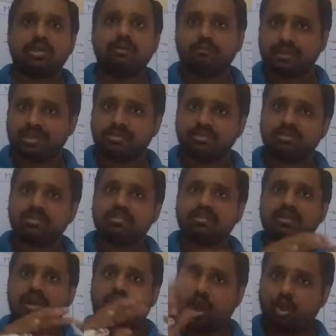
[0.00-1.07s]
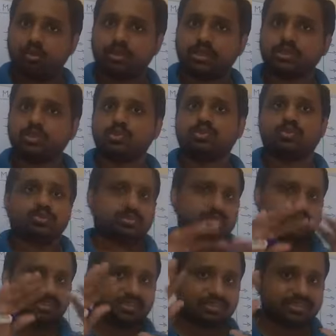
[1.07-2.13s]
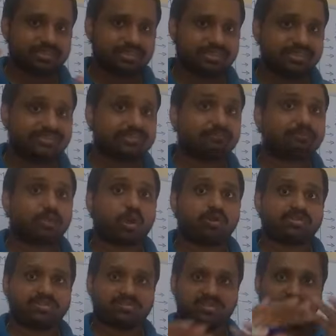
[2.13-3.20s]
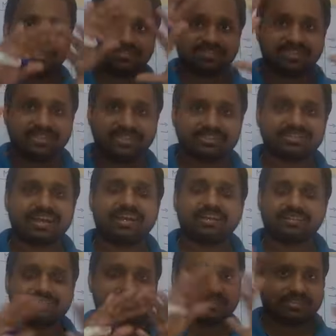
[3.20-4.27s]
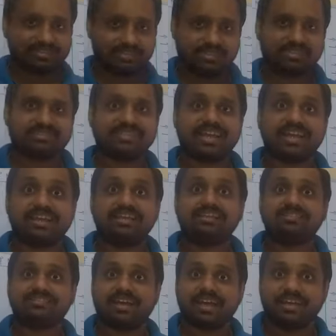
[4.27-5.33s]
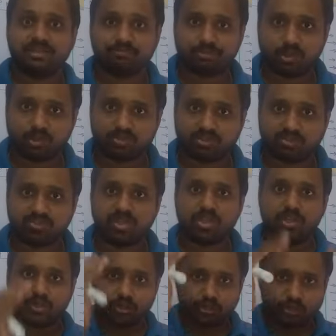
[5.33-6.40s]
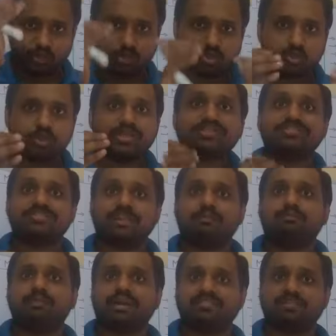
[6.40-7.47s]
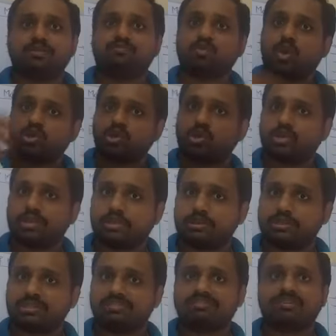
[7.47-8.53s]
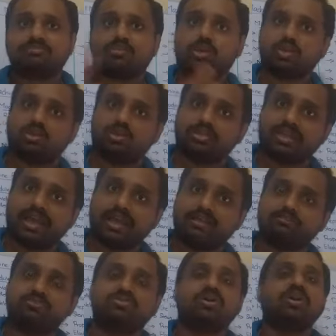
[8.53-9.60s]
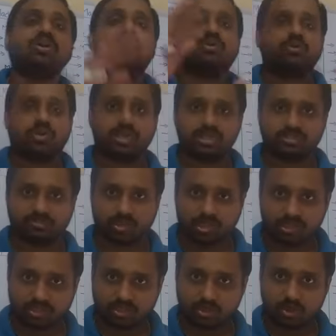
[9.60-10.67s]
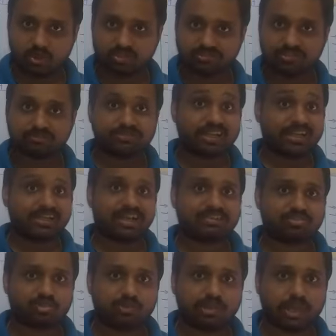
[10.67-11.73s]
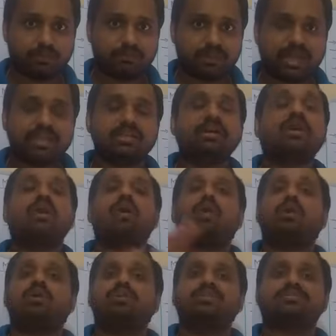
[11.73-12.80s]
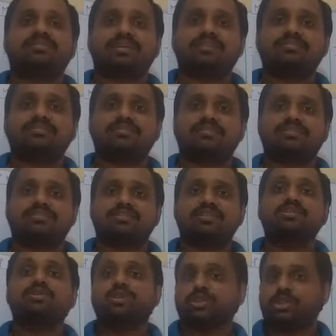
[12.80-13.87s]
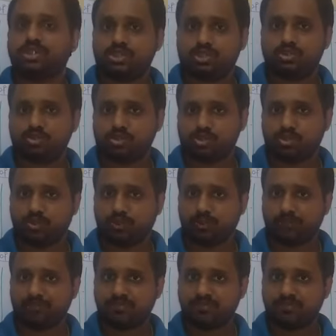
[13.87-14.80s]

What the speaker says: But how will you do? There is a process. It's a design. It's just like a designing process. You need to do it step by step. What all equations at what all times, what are the concepts that has to be applied. All these things you should know.